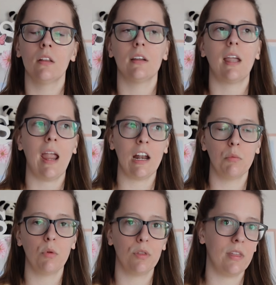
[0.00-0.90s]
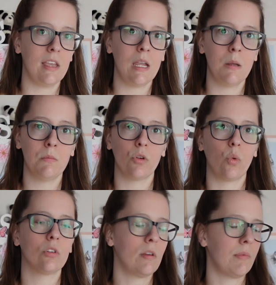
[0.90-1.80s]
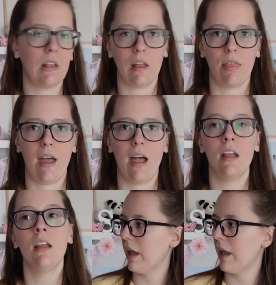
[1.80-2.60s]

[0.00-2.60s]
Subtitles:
like animal themed or something like that.